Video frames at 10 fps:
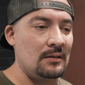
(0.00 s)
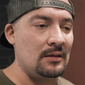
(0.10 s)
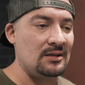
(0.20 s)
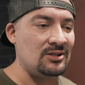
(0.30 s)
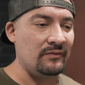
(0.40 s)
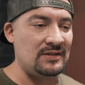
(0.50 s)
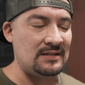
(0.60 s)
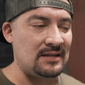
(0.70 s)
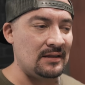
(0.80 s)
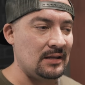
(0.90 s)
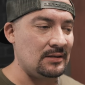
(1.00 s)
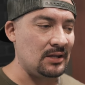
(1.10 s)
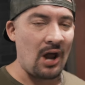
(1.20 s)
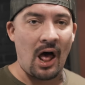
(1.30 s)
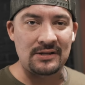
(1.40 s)
the services and
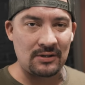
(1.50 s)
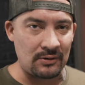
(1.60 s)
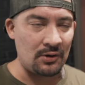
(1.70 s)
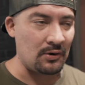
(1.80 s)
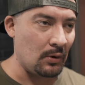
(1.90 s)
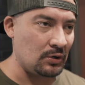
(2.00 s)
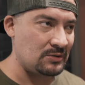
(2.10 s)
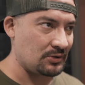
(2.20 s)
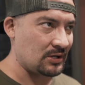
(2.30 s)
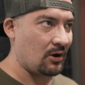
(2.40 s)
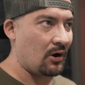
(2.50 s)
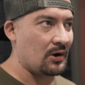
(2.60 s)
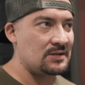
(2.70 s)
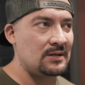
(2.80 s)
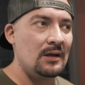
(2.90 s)
the knowledge that we know to motorsports and cars,